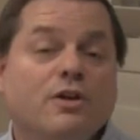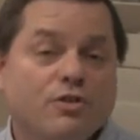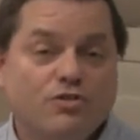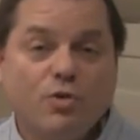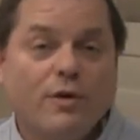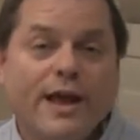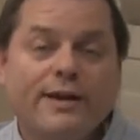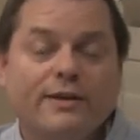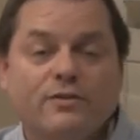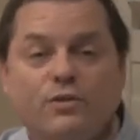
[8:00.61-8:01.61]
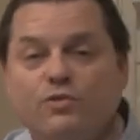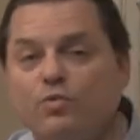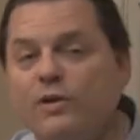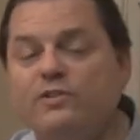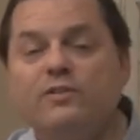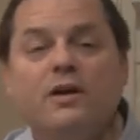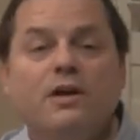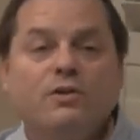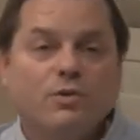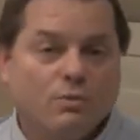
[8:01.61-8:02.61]
to short-acting. So switch
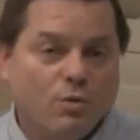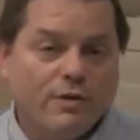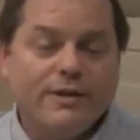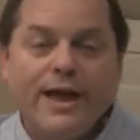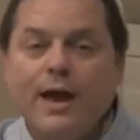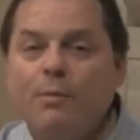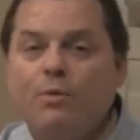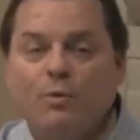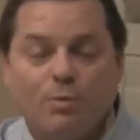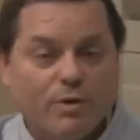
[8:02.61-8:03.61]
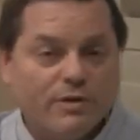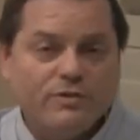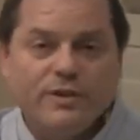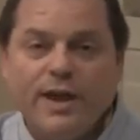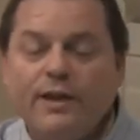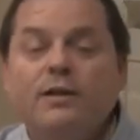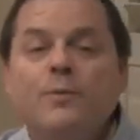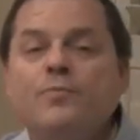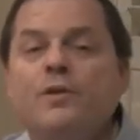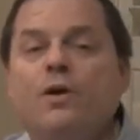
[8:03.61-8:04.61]
to Lortab or Percocet
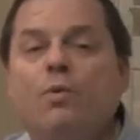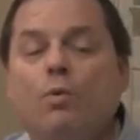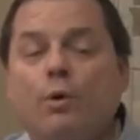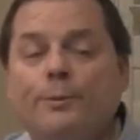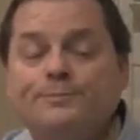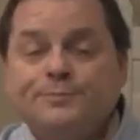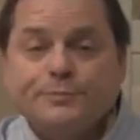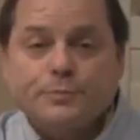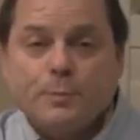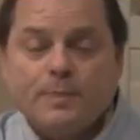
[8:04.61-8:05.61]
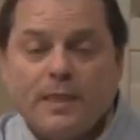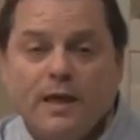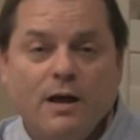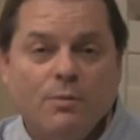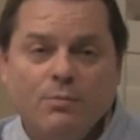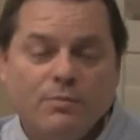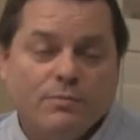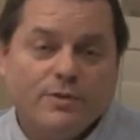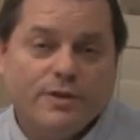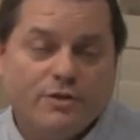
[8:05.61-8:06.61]
or
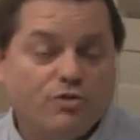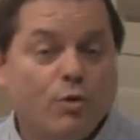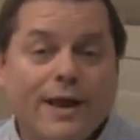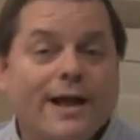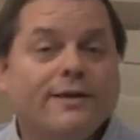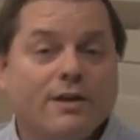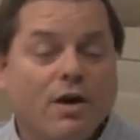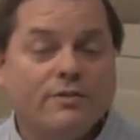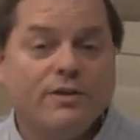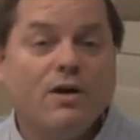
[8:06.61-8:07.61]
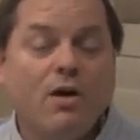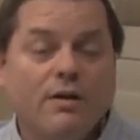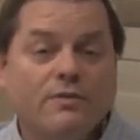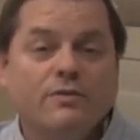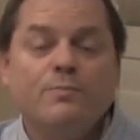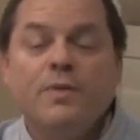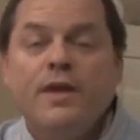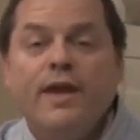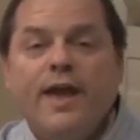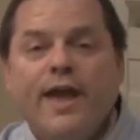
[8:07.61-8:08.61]
the short-acting OxyContins,
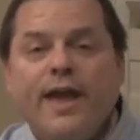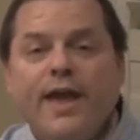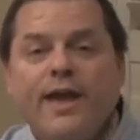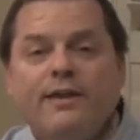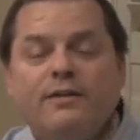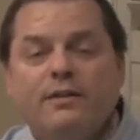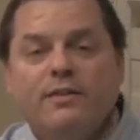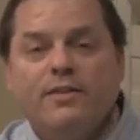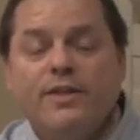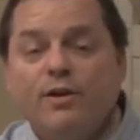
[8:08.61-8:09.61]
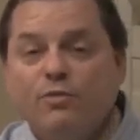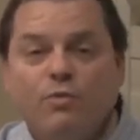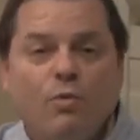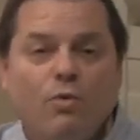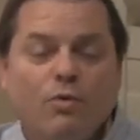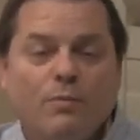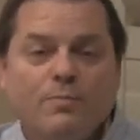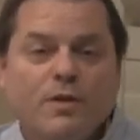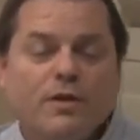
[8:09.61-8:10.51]
and therefore